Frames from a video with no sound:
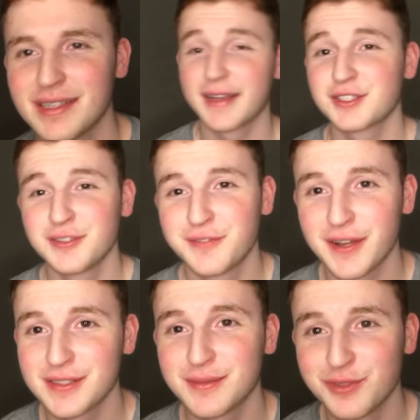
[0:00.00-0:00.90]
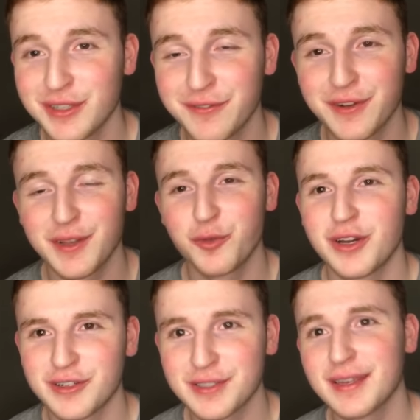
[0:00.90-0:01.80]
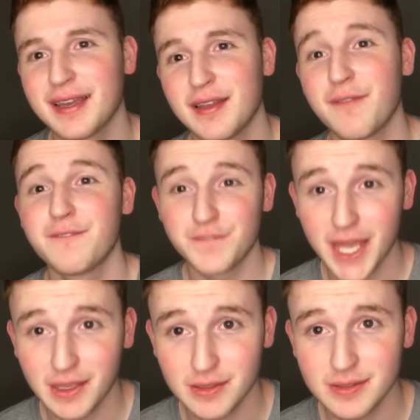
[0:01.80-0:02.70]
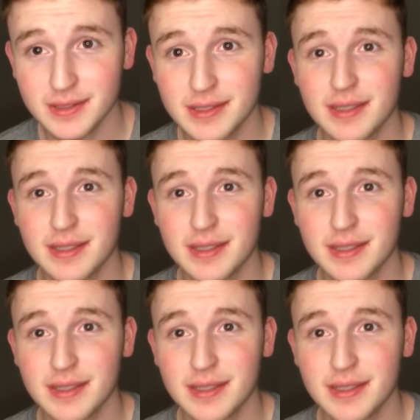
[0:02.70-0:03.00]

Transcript: I actually found some really funny water slide fails,